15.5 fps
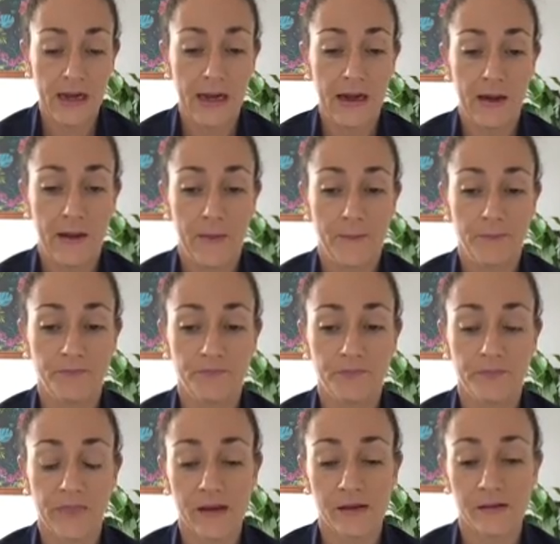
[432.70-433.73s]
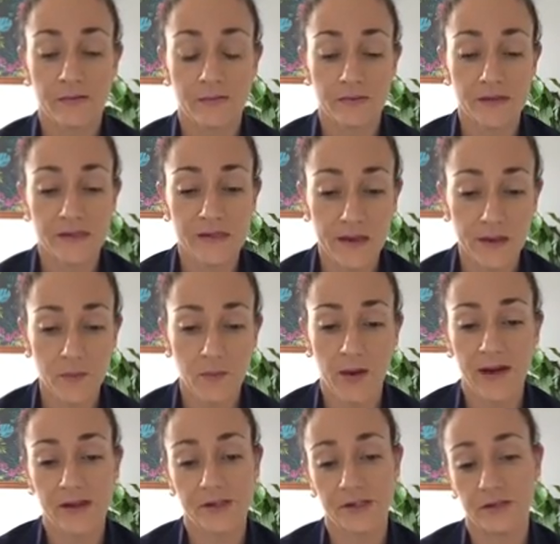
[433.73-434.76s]
Our second
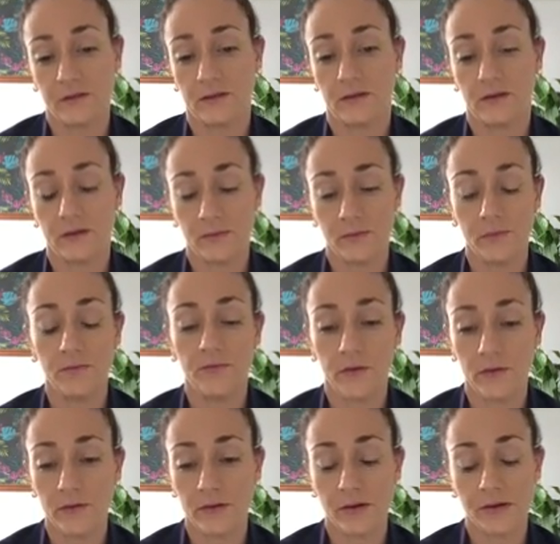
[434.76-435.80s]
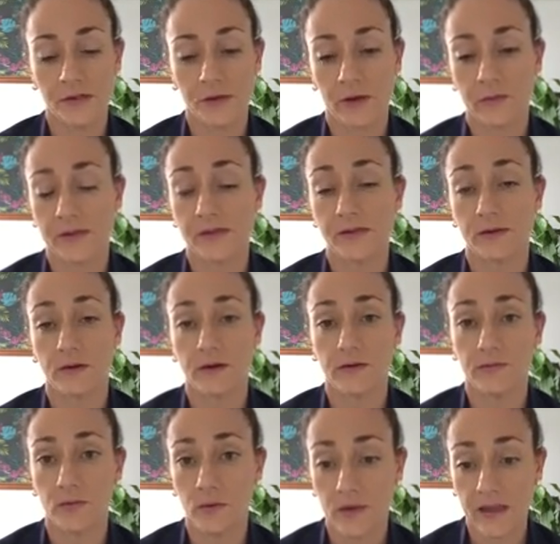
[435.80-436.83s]
patient, I felt extremely sorry
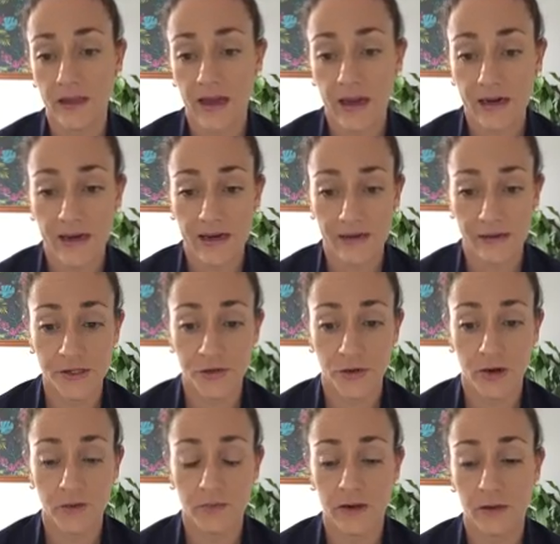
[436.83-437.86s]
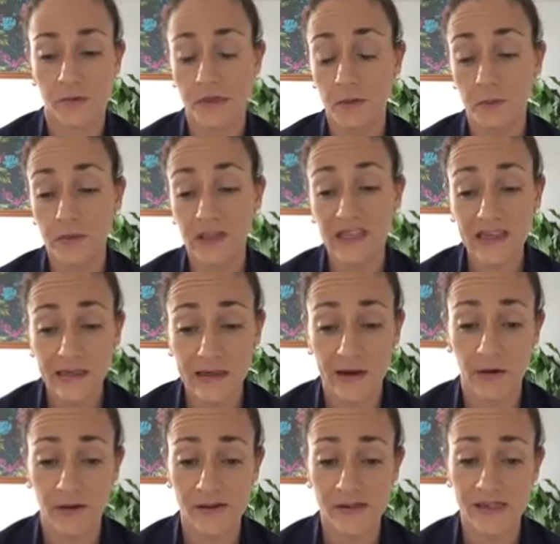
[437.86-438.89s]
for. He had had a stroke, but he was completely
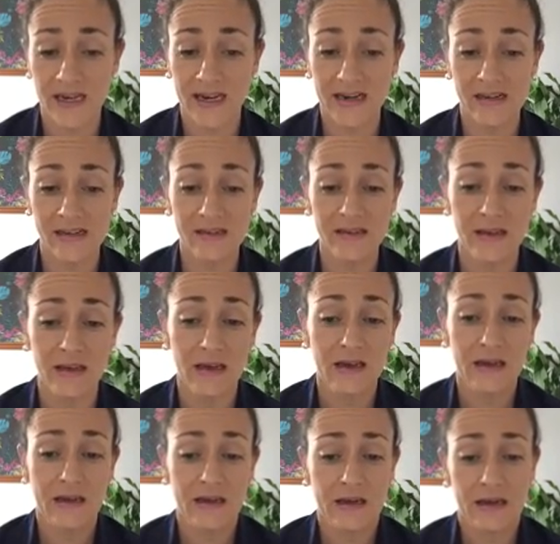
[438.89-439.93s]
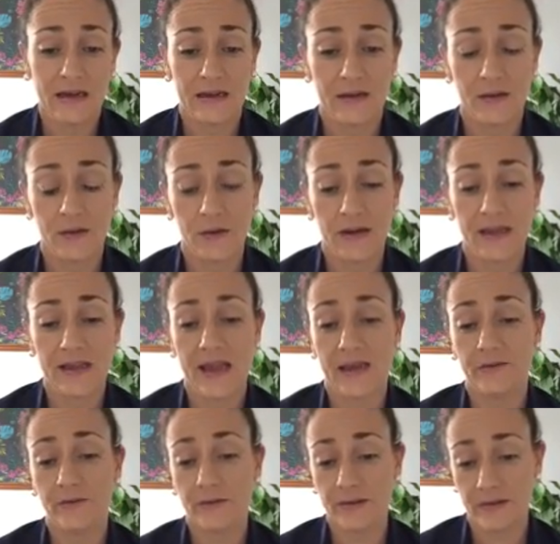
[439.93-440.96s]
orientated. He could hear
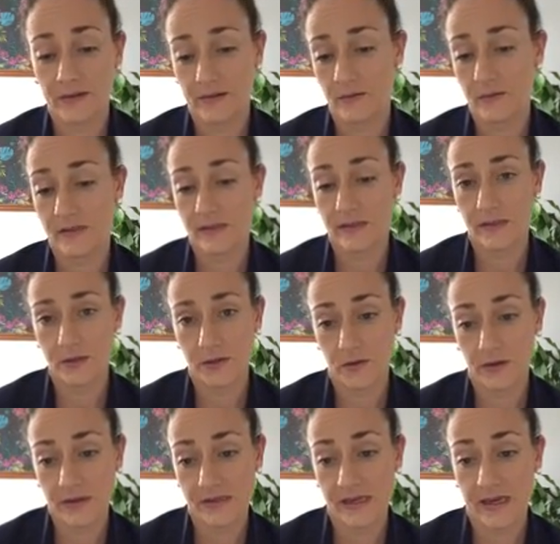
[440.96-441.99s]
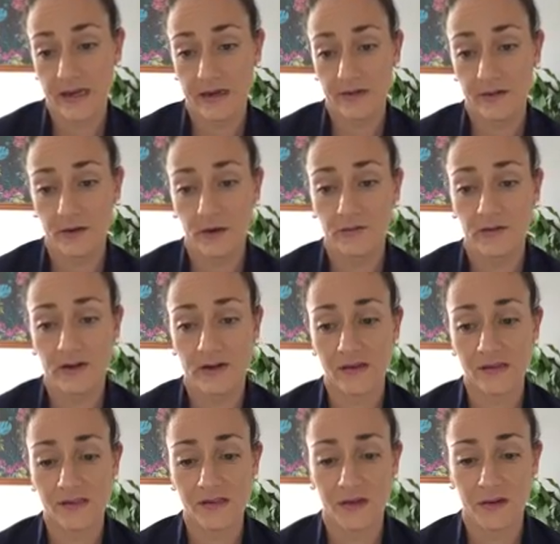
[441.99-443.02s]
everything that was said during his handover.
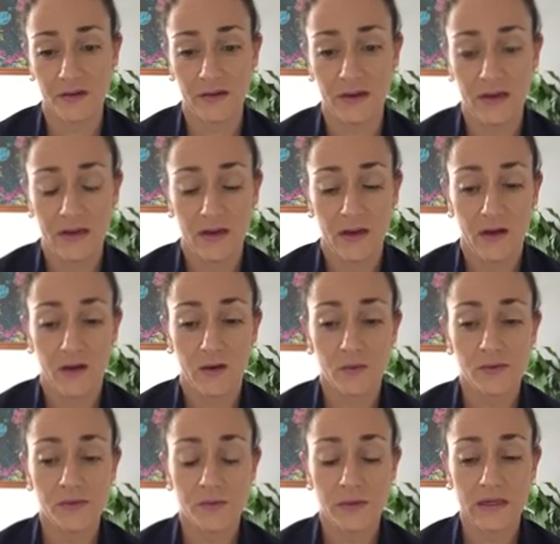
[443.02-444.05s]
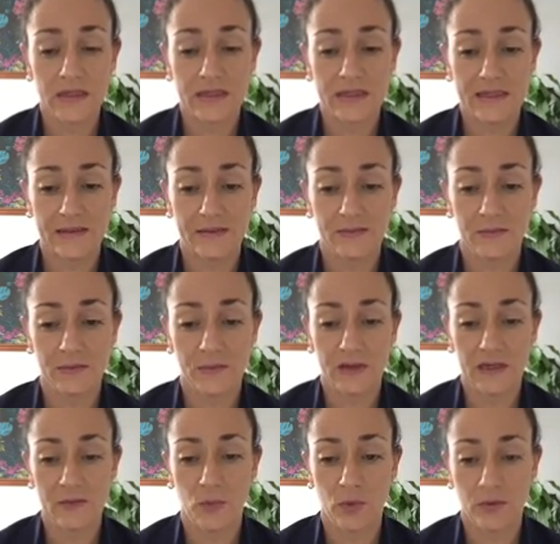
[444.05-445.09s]
So I was really,
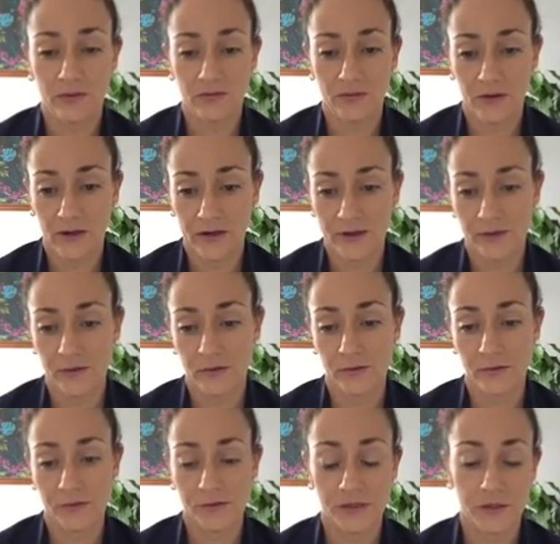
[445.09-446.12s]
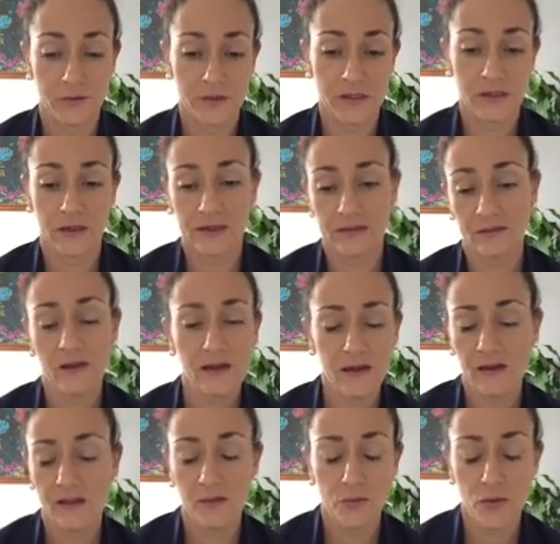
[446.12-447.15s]
really mortified, you know, and she was like,
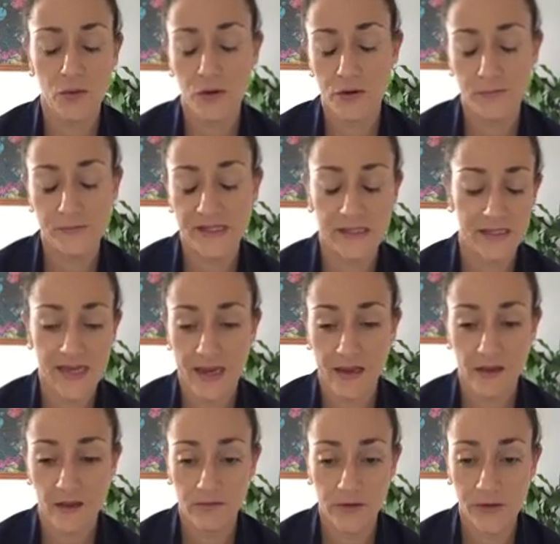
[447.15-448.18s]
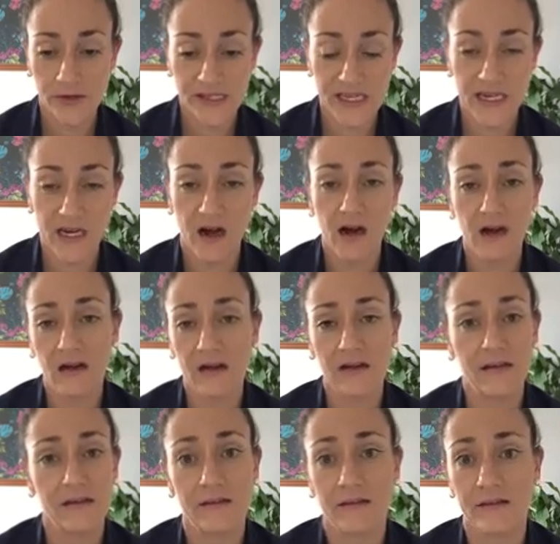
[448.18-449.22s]
the room stank of UTI,
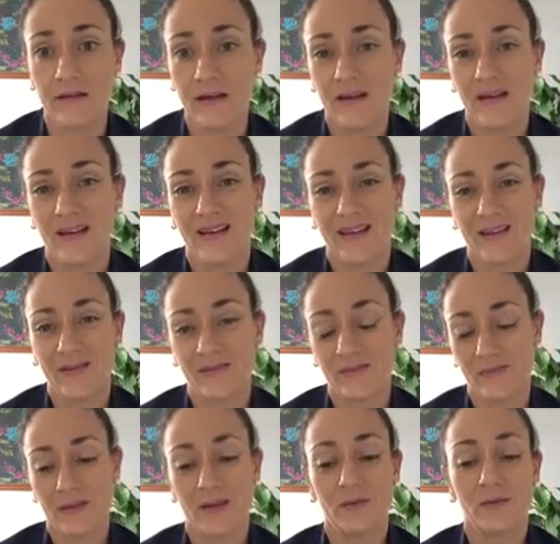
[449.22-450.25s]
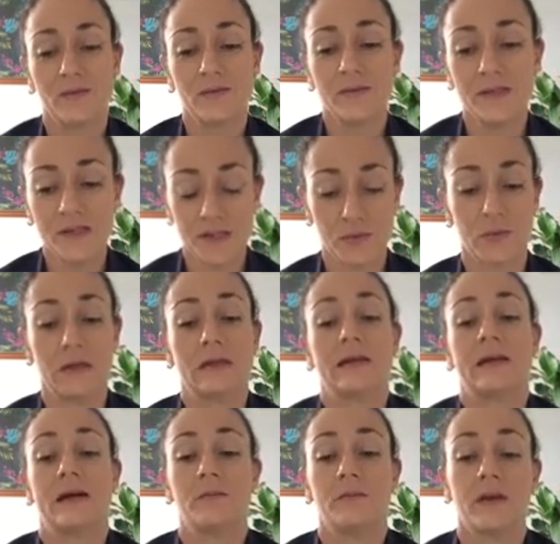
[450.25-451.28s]
and it was just
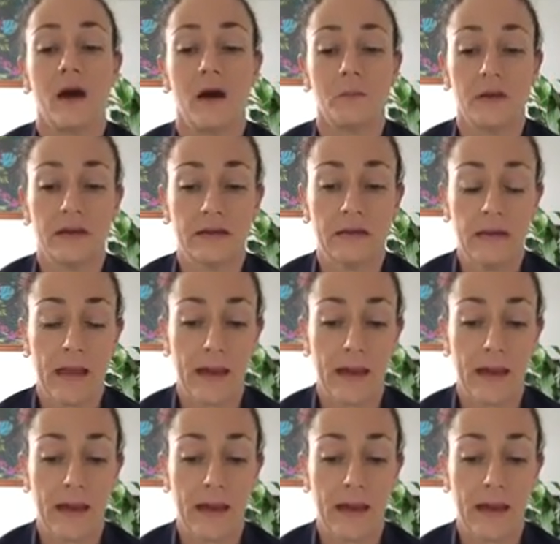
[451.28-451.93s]
really unbecoming.